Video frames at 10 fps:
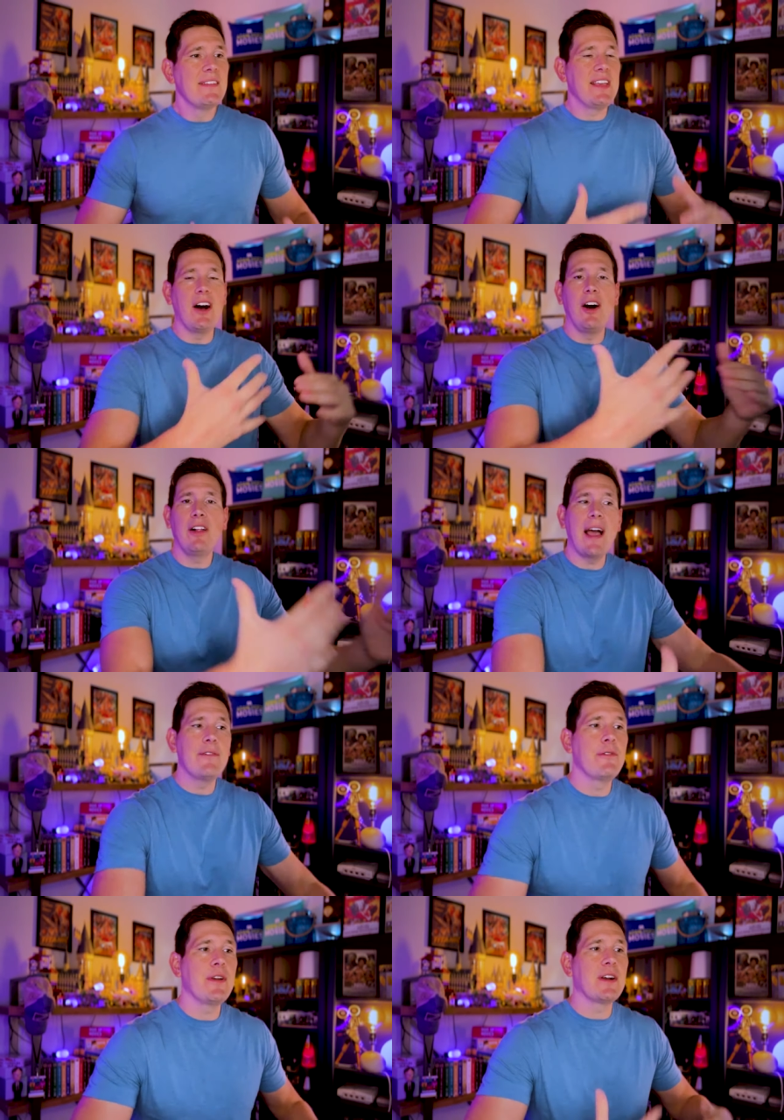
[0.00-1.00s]
They all
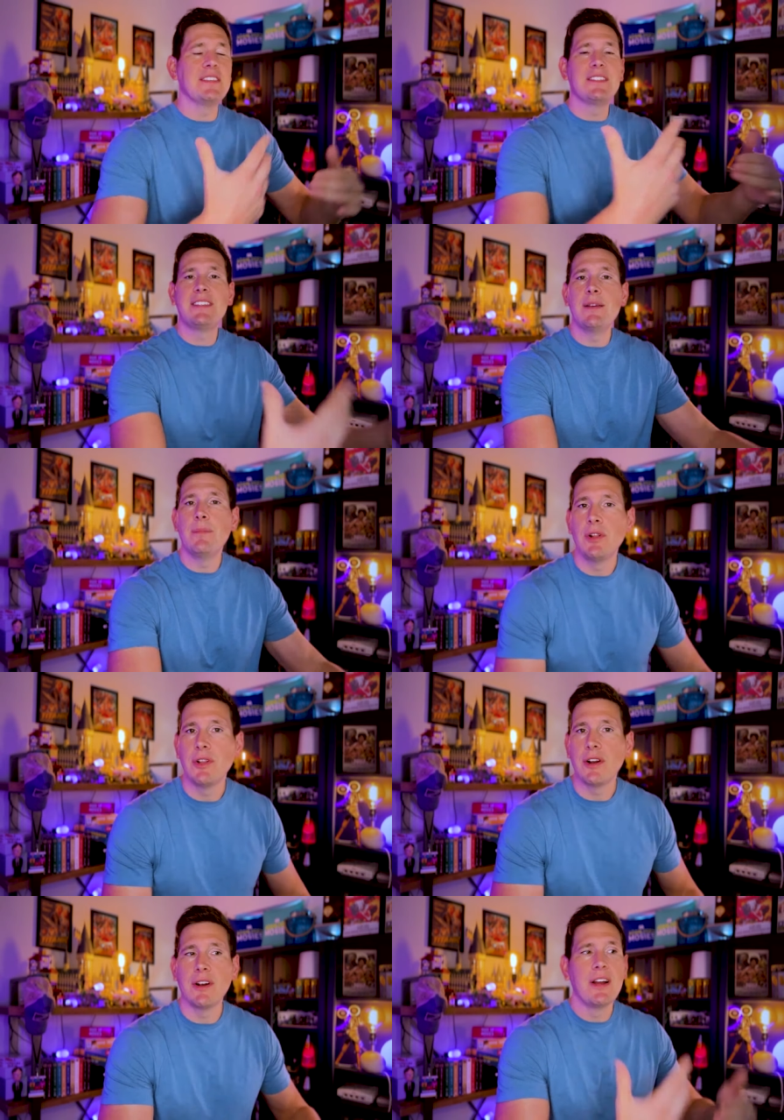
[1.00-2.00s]
have a very
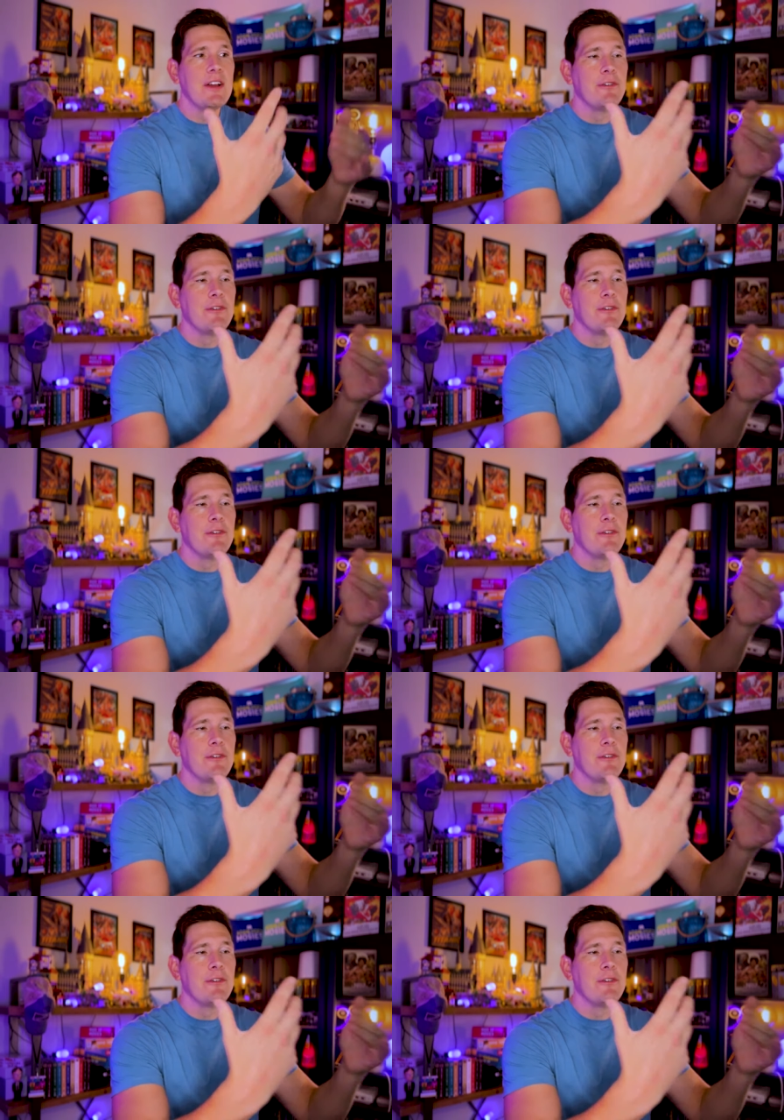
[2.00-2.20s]
similar